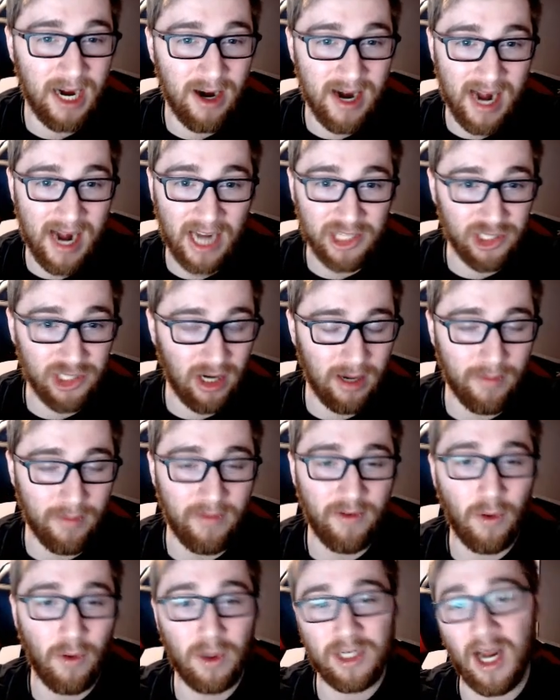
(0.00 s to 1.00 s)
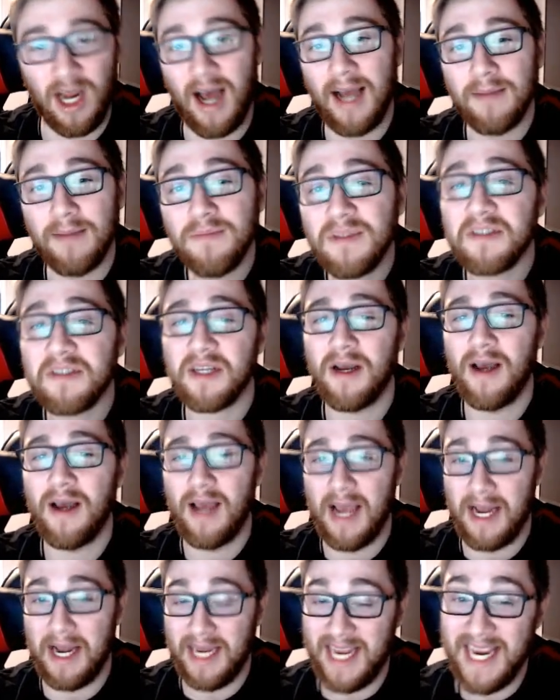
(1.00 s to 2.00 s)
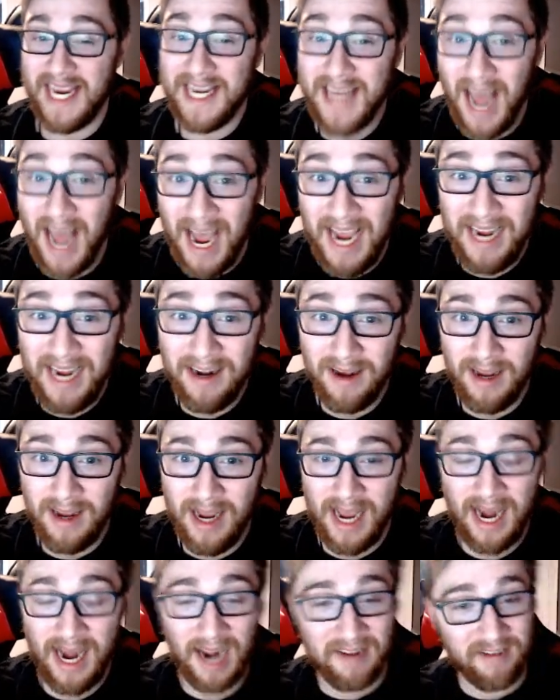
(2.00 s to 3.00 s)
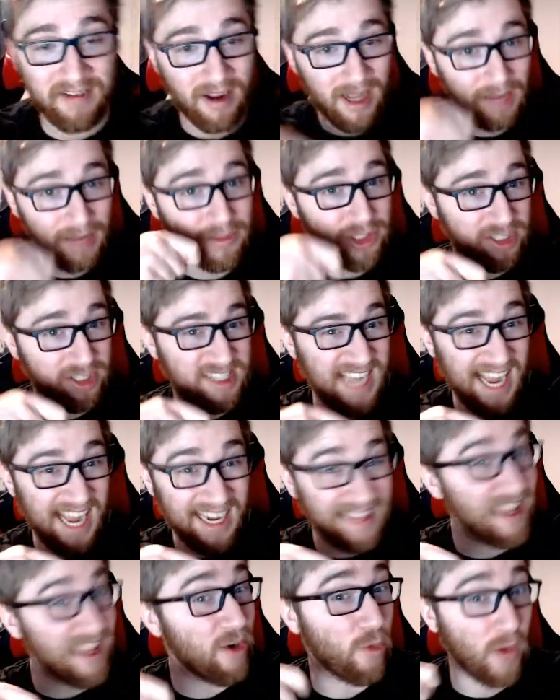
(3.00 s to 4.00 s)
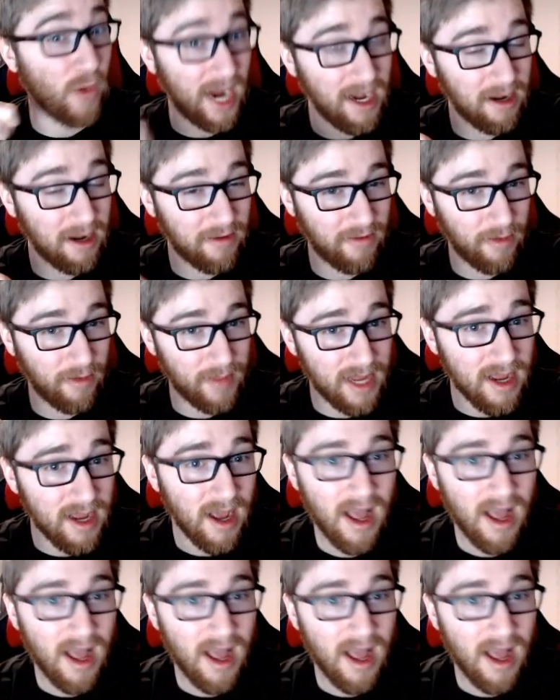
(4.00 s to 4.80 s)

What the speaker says: and I shot him 4 times and he died, and I saw him just standing there waiting for me,